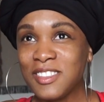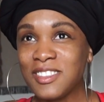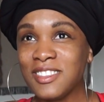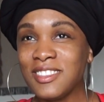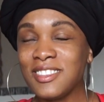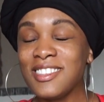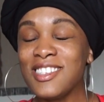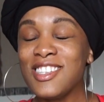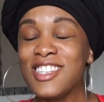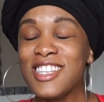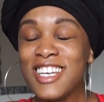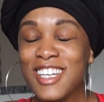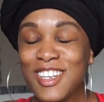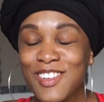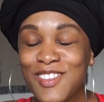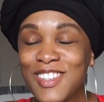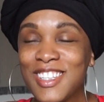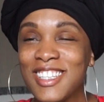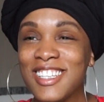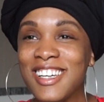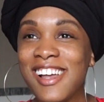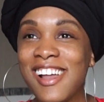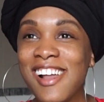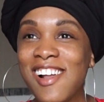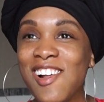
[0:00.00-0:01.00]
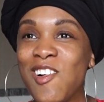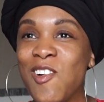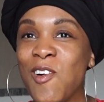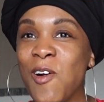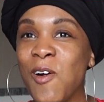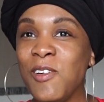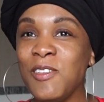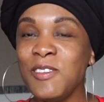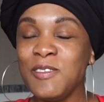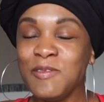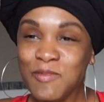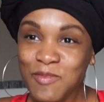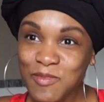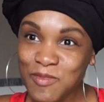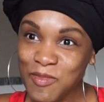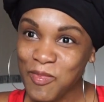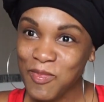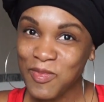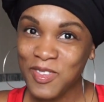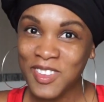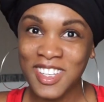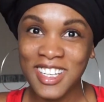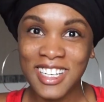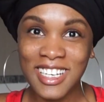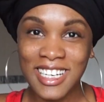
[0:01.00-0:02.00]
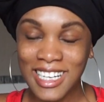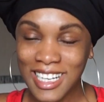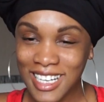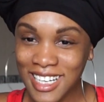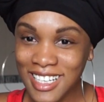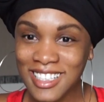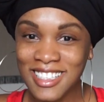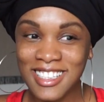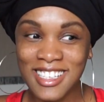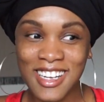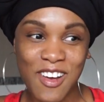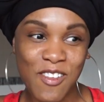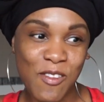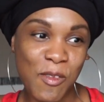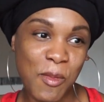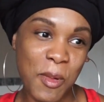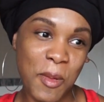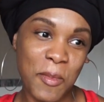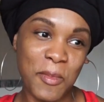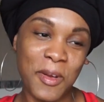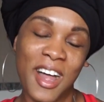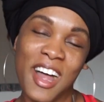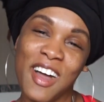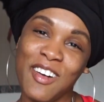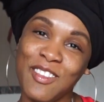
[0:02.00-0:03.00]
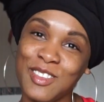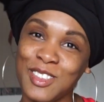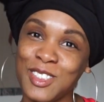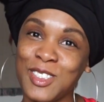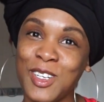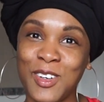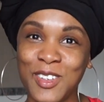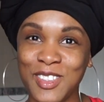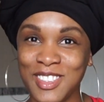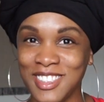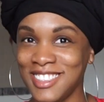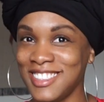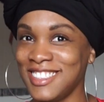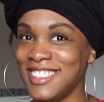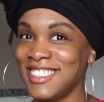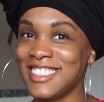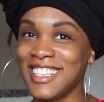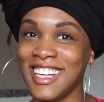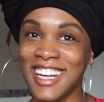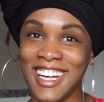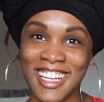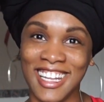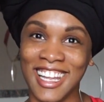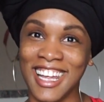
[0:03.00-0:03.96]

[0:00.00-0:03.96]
literally, I cannot remember ever talking to this guy,